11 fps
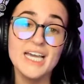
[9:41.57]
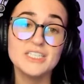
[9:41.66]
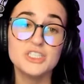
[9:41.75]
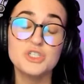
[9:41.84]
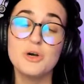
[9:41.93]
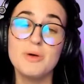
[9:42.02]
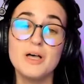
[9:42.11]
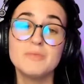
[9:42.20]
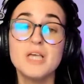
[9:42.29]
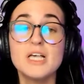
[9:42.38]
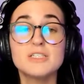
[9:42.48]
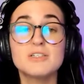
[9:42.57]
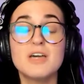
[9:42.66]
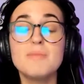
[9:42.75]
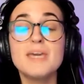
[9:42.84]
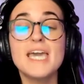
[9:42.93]
it's doable.
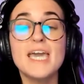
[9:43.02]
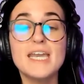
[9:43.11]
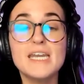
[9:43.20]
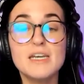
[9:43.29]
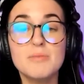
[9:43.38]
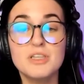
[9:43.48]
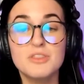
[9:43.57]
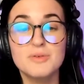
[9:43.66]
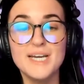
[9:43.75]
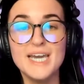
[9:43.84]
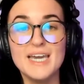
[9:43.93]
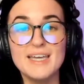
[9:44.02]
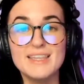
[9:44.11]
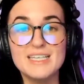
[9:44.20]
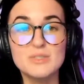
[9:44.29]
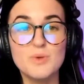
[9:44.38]
So coming in number three
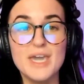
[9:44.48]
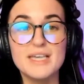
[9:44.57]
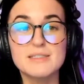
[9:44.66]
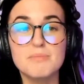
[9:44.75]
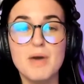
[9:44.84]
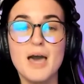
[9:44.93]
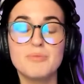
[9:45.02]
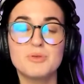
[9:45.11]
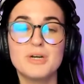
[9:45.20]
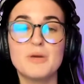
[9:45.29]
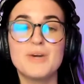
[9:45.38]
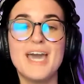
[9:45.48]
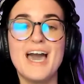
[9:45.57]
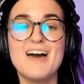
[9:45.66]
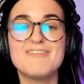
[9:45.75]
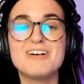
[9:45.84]
in this week's pop three,
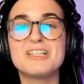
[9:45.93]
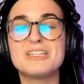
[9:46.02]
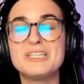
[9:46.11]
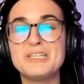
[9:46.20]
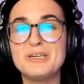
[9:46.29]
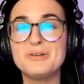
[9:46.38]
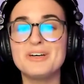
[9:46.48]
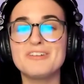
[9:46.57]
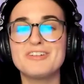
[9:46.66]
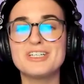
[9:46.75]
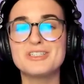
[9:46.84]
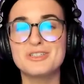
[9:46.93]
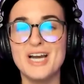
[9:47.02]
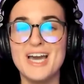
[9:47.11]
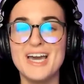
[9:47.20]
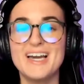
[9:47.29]
we have Luke versus
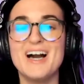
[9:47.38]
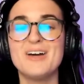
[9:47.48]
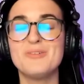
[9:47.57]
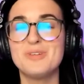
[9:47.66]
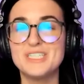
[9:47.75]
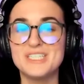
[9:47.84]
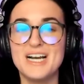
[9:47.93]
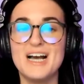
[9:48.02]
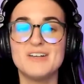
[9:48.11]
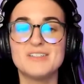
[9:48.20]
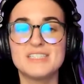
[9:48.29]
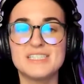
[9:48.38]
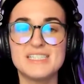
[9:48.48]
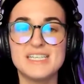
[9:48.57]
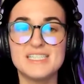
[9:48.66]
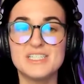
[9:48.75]
Craig on Winter House
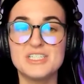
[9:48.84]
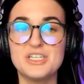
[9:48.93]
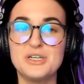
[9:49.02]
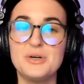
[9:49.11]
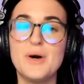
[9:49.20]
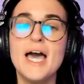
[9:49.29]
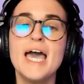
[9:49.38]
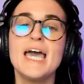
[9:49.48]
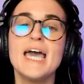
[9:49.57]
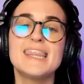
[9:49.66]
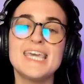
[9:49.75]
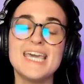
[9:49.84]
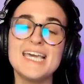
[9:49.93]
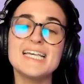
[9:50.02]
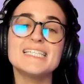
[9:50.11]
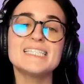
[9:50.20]
season two.
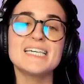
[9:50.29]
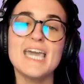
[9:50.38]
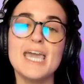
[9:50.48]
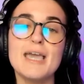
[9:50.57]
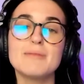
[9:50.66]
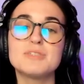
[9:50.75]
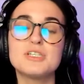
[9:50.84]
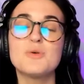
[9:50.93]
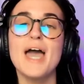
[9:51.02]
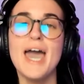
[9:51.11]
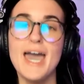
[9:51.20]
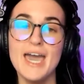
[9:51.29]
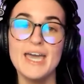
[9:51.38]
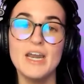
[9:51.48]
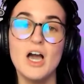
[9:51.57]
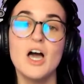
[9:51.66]
Things came to a
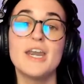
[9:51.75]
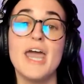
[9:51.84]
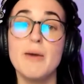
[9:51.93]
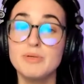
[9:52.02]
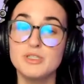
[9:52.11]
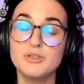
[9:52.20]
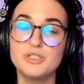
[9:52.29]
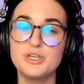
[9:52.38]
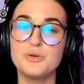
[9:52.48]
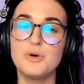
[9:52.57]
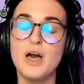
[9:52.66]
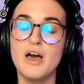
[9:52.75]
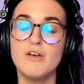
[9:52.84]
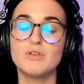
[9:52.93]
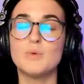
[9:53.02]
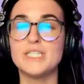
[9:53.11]
head on episode two
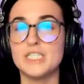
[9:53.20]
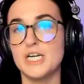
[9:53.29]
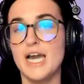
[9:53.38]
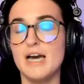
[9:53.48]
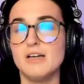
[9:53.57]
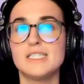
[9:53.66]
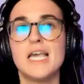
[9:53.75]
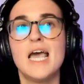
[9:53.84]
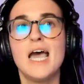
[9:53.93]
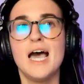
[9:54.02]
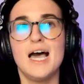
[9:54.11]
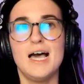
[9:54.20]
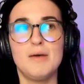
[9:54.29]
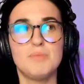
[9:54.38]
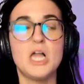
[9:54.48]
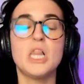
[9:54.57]
of Winter House.
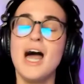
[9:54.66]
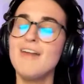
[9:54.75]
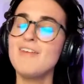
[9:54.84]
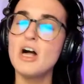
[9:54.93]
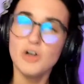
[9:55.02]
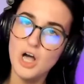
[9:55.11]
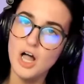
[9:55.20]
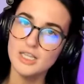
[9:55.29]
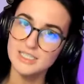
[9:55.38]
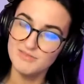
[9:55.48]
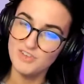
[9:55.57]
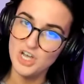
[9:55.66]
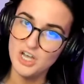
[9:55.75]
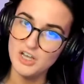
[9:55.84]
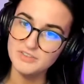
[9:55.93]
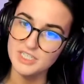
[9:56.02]
Um, a lot of alcohol is
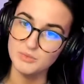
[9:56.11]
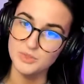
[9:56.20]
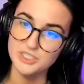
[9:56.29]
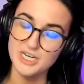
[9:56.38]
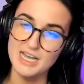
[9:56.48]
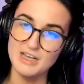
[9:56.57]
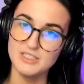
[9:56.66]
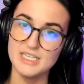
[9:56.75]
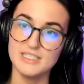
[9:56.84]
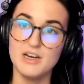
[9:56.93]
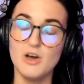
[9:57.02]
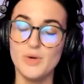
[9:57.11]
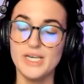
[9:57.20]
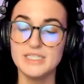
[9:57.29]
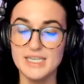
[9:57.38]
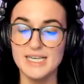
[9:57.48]
involved in Winter House, as it
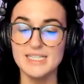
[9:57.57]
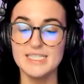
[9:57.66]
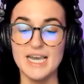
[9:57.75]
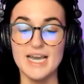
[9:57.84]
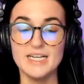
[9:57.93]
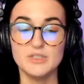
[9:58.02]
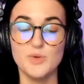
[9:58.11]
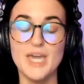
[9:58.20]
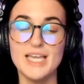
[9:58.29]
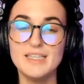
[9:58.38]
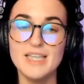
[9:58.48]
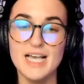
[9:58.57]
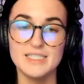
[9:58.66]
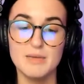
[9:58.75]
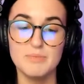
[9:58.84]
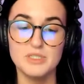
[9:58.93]
always is, and we end the
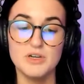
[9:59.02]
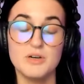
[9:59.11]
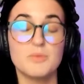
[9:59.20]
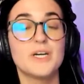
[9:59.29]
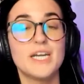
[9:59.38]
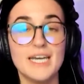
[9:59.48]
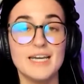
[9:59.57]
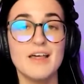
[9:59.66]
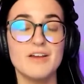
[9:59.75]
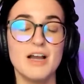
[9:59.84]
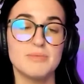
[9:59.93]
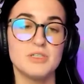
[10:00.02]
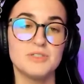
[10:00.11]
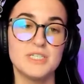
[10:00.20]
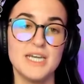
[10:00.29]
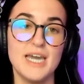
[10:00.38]
last episode, and we're getting another
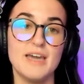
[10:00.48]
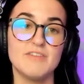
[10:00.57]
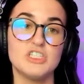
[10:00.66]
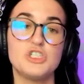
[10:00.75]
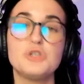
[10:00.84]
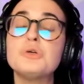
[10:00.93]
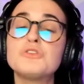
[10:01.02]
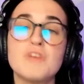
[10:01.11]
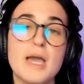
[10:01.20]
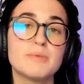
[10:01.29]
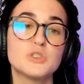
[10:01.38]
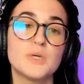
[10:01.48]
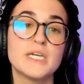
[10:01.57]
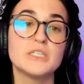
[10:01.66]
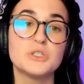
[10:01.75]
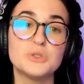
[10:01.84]
episode tonight of this huge fight
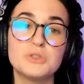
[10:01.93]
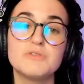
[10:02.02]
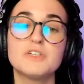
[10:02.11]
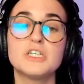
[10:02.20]
between Luke